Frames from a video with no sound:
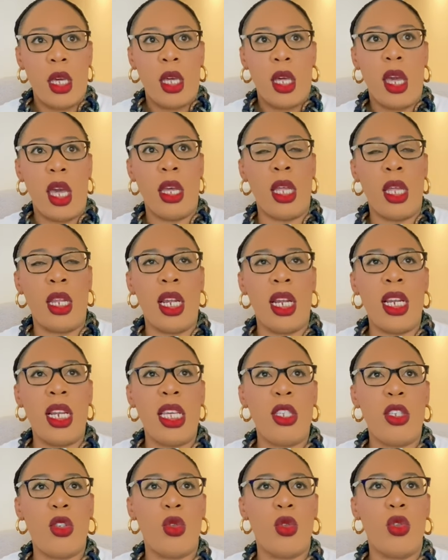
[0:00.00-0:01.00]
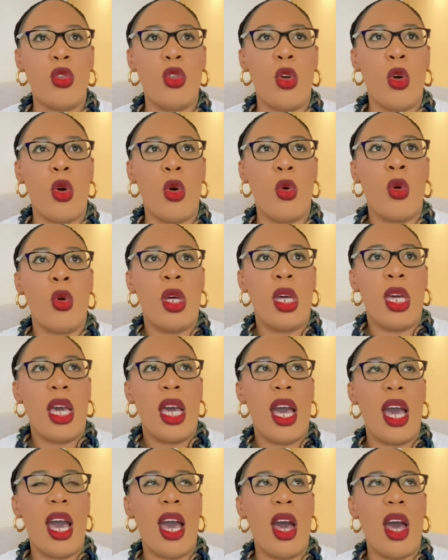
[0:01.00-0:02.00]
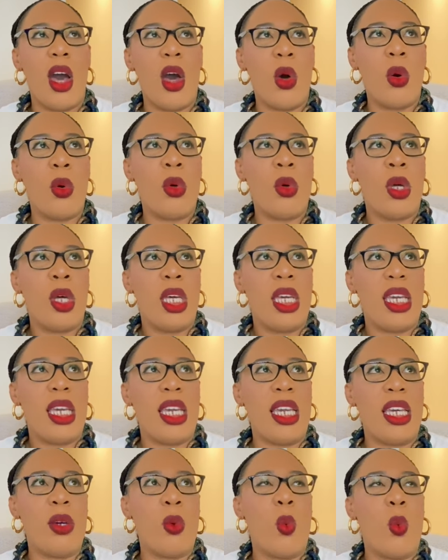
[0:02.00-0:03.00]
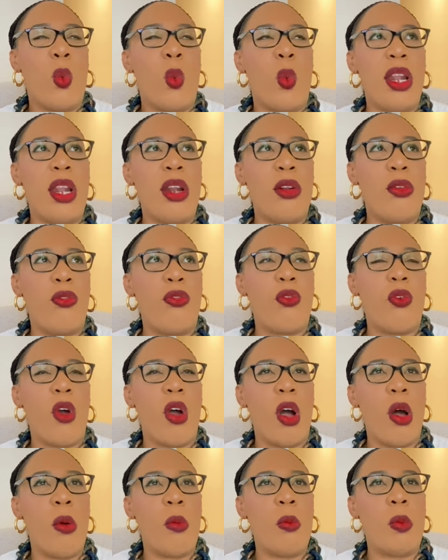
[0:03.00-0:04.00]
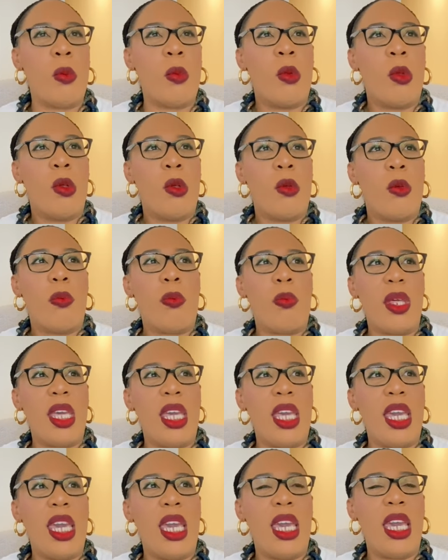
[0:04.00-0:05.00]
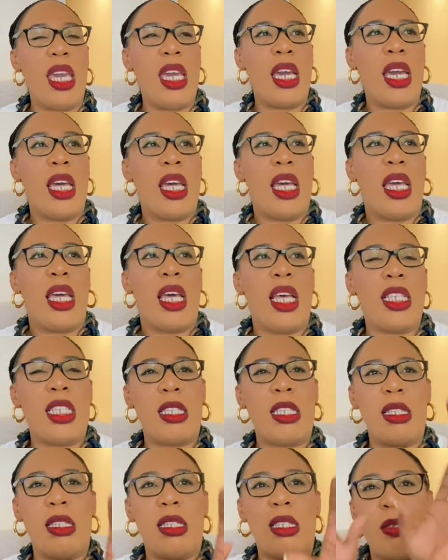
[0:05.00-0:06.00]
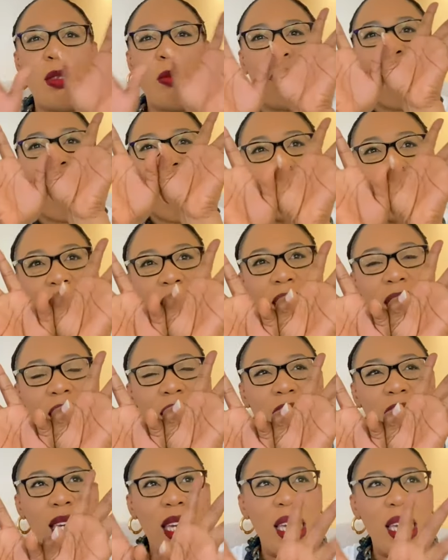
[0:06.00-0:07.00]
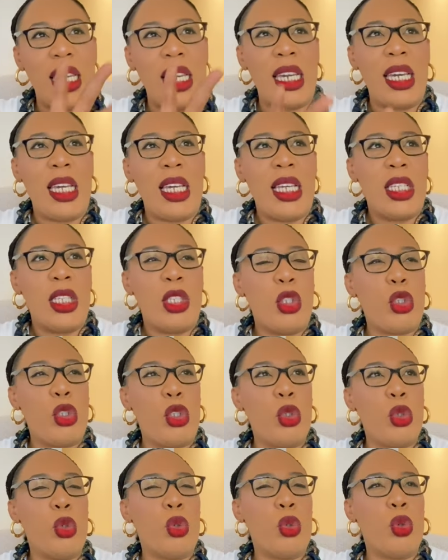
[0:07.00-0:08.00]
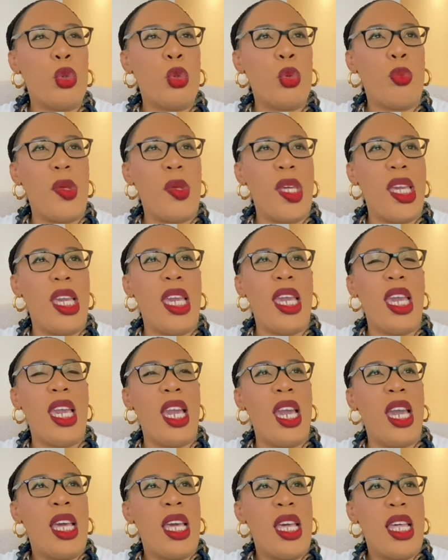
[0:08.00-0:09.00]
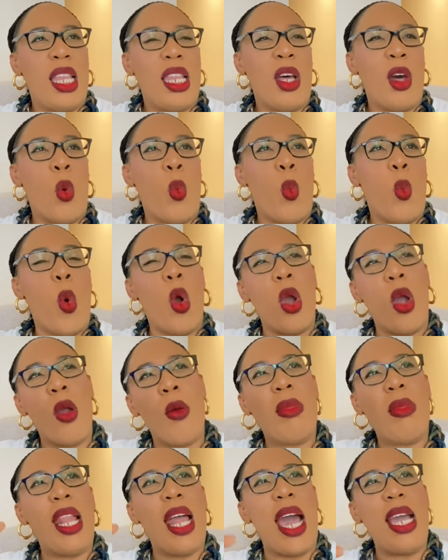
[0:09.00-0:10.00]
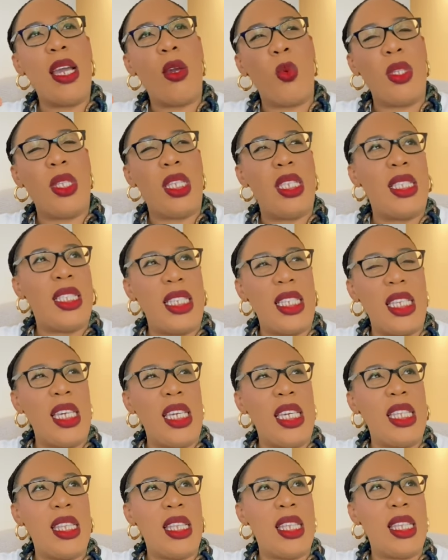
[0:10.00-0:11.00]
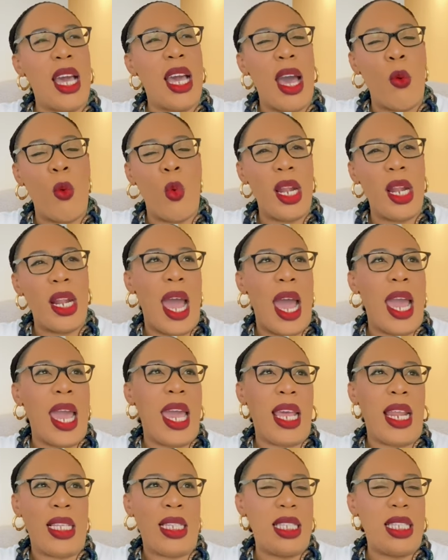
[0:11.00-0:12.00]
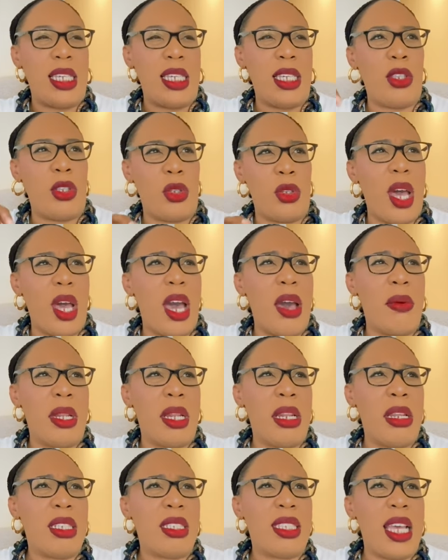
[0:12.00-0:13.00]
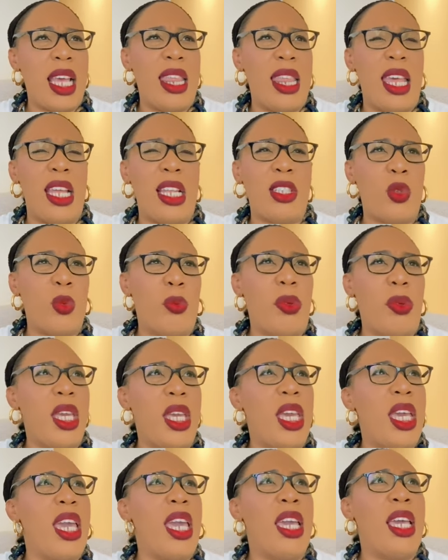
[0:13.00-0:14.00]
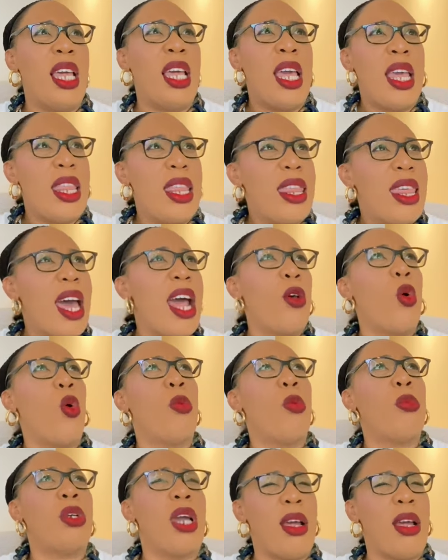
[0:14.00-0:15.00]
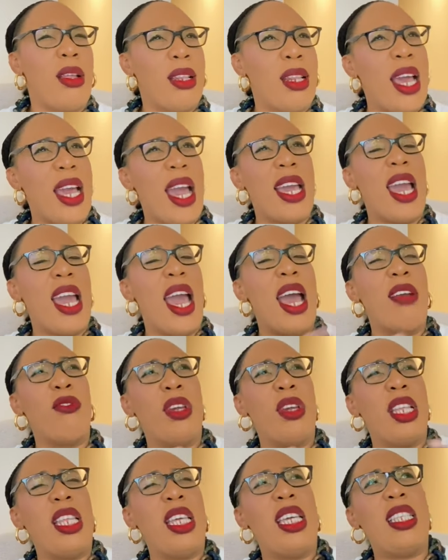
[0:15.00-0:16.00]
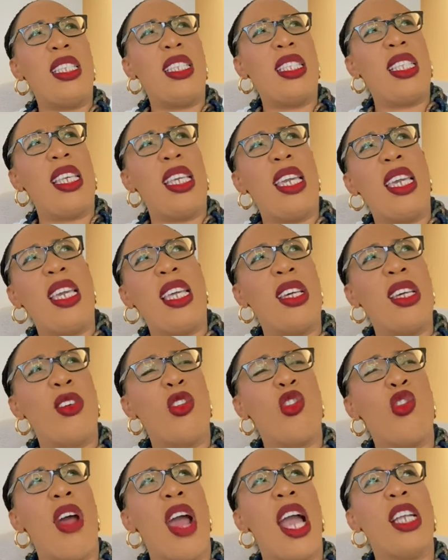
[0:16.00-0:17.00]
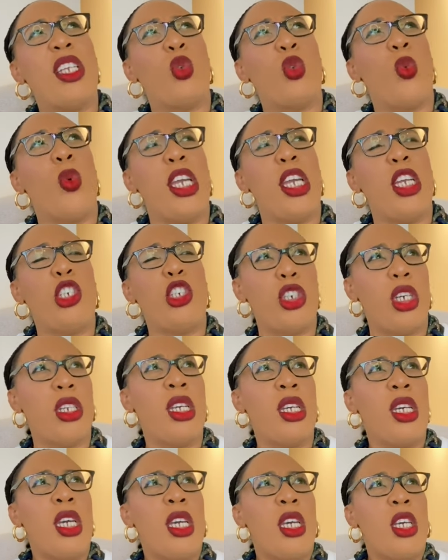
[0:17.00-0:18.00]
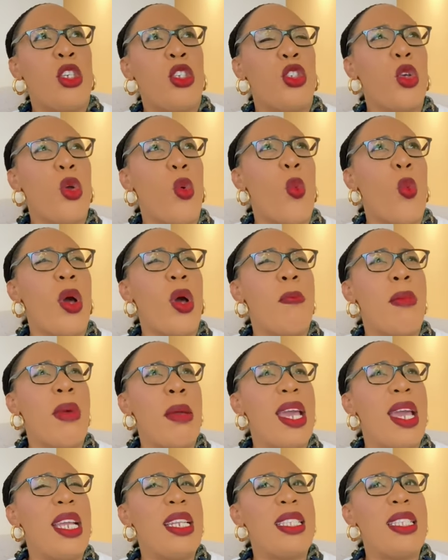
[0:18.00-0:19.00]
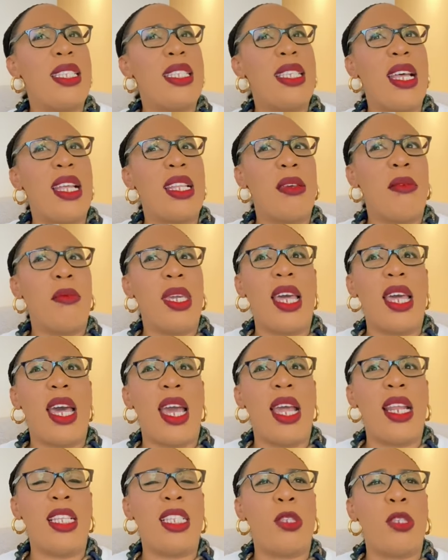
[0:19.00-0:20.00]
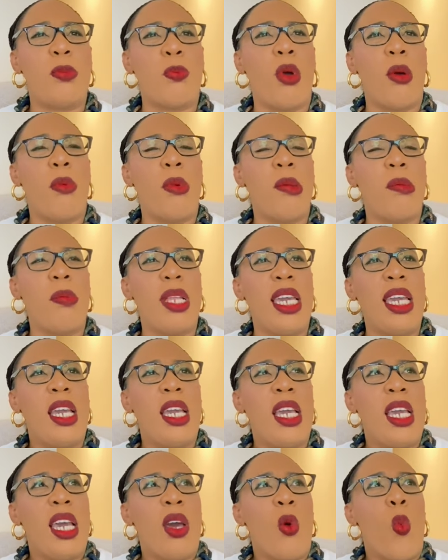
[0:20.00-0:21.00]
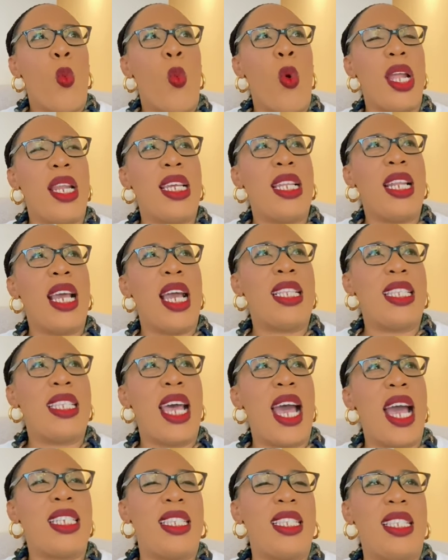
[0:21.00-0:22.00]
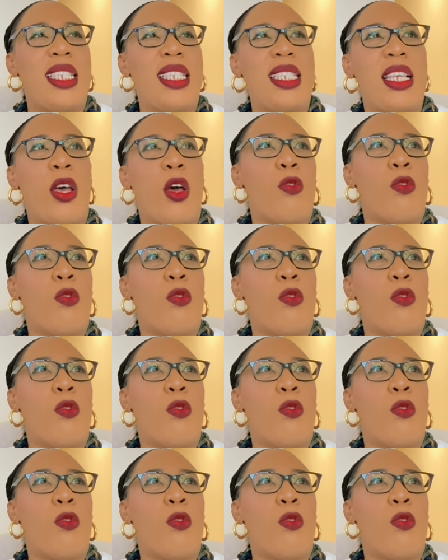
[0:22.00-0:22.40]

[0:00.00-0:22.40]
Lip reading: at least to know how it went from being a spidery thing to being a worm, like with teeth, one eye and a teeth, you know how it looked, and then to being that whole, like, I can't really see the graduation. So what my mind is telling me, that it's probably what it attaches